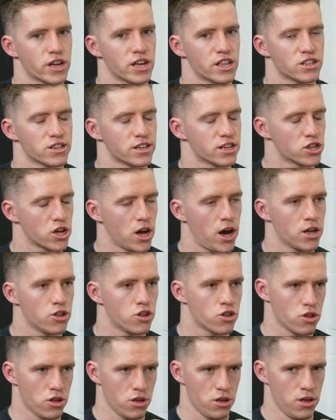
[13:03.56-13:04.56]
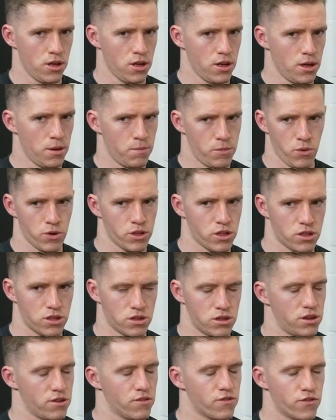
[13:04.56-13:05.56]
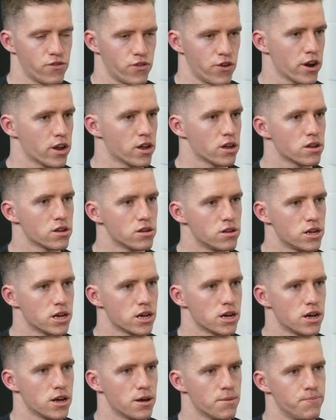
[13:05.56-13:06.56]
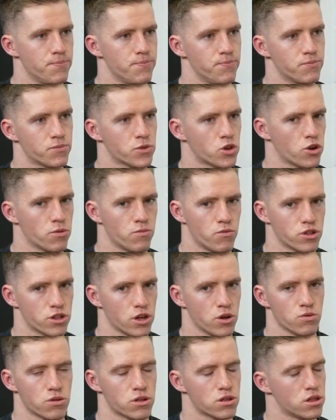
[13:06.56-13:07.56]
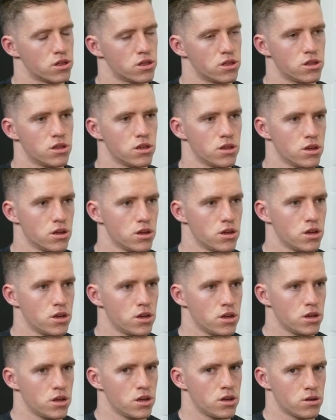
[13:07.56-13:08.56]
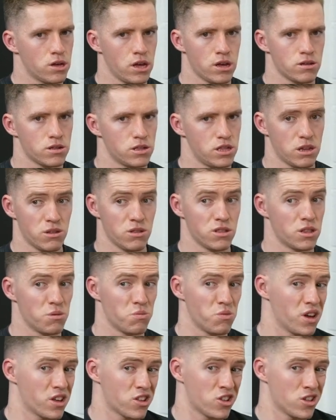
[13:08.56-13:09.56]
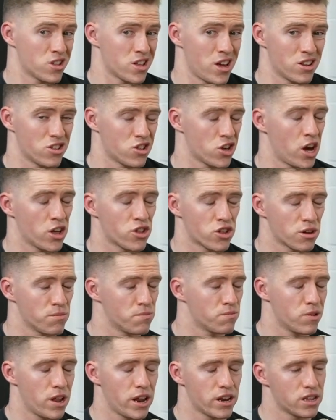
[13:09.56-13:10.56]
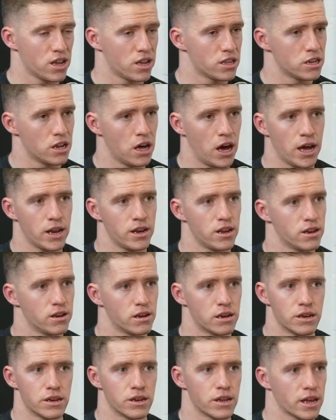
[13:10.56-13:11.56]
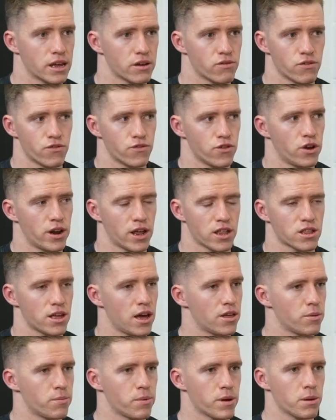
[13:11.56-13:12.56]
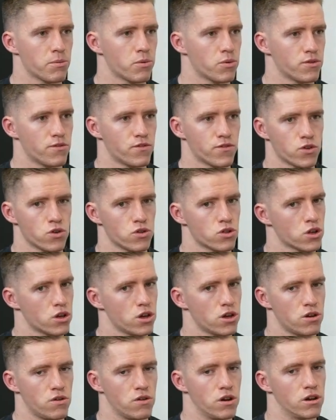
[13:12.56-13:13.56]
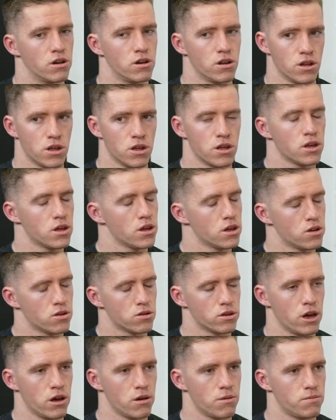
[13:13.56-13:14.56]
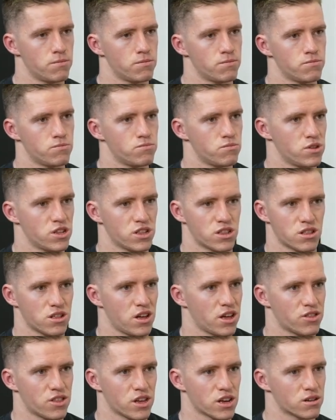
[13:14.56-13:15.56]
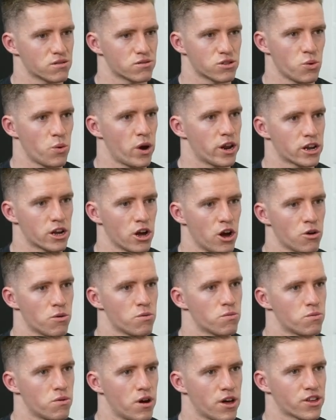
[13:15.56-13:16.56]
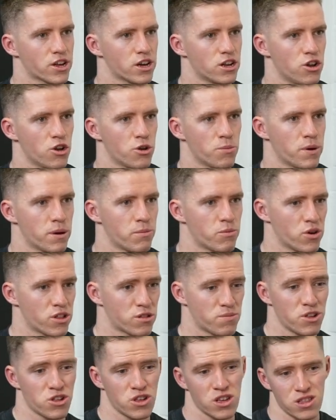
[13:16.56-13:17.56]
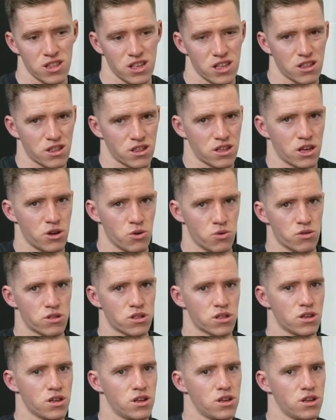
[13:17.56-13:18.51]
easily charged, but we just did it for free yeah. um, got him results, and yeah, then then we actually started charging him later down the line, and he referred us to other people in future, and yeah, yeah, I think the way to go. I think a lot of people, especially in these skills,